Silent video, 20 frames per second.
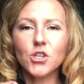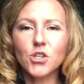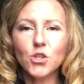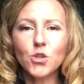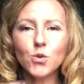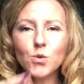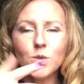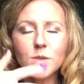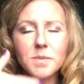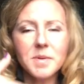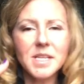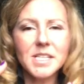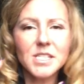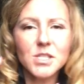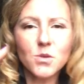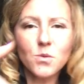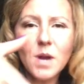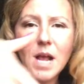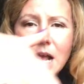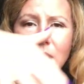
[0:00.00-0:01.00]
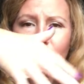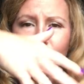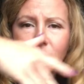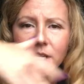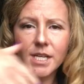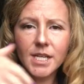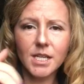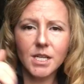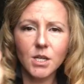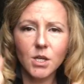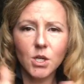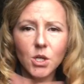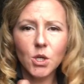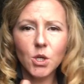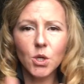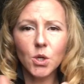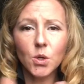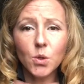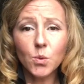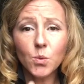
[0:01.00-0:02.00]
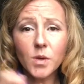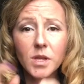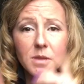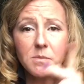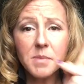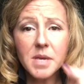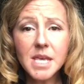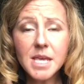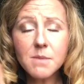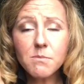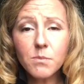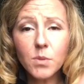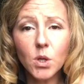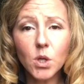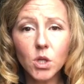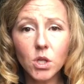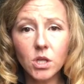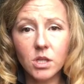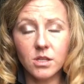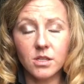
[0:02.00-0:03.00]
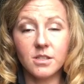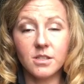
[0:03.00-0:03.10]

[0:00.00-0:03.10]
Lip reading: you to be surrounded with people